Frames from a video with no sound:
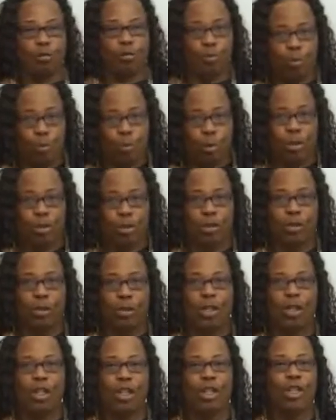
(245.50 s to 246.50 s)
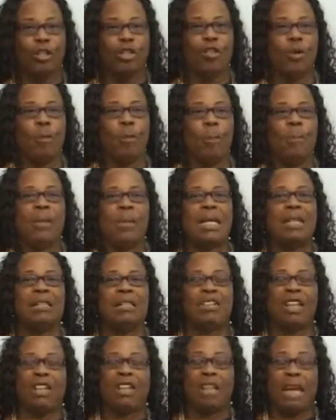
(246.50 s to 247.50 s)
route.
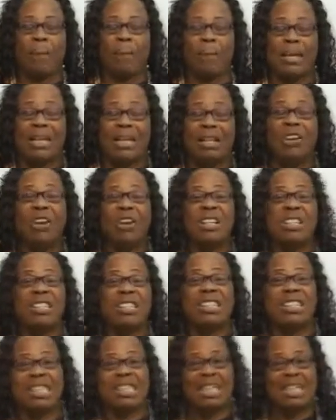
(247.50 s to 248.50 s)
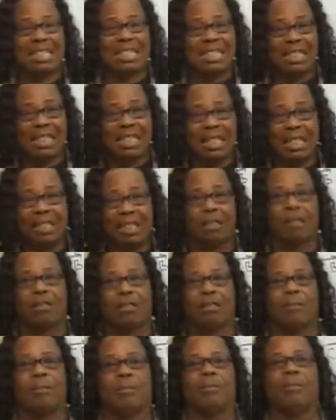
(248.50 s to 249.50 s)
They're being
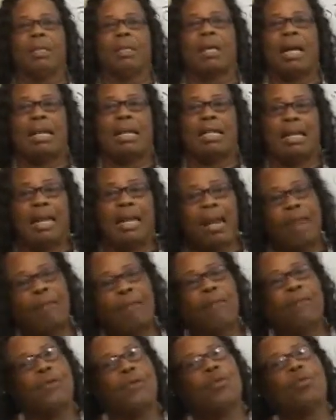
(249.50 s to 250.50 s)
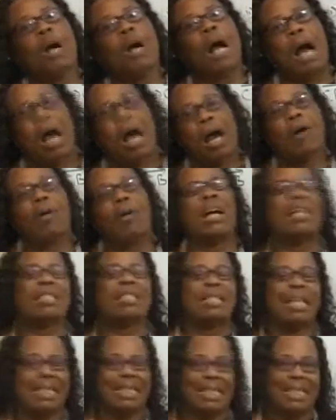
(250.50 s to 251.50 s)
consistent. And if you are a
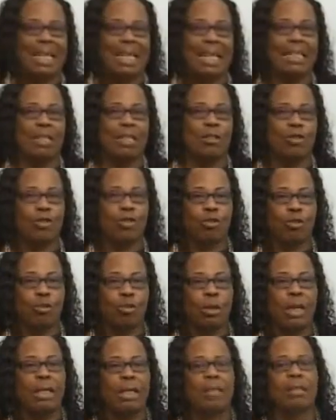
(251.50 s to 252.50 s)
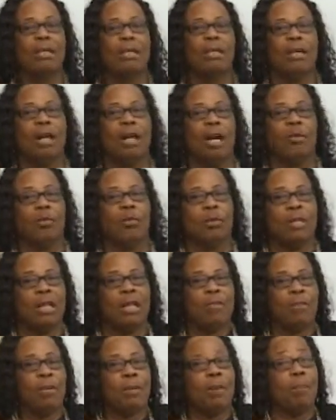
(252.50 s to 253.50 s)
dedicated student and would
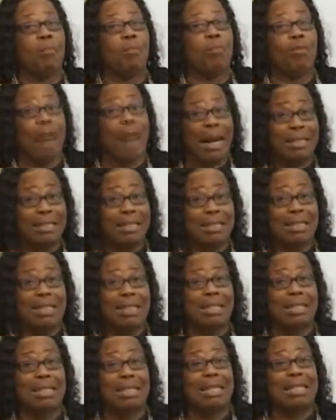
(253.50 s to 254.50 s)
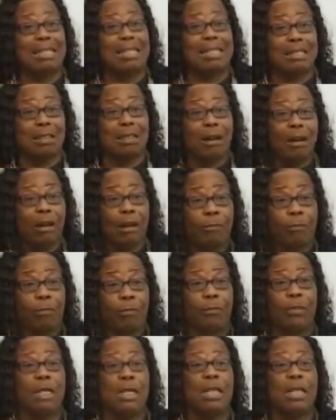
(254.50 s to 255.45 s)
have been practicing this stuff,